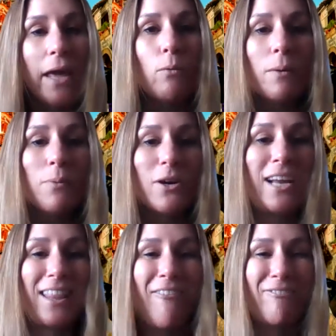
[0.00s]
They were
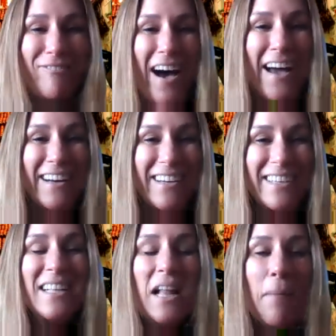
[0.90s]
putting a
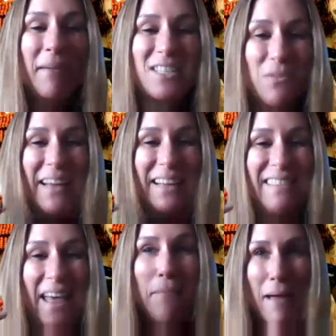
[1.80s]
fire
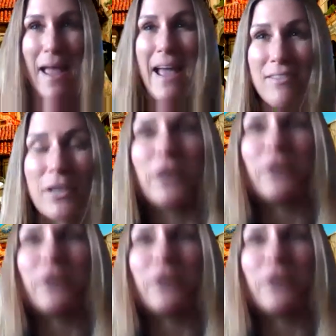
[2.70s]
between them and the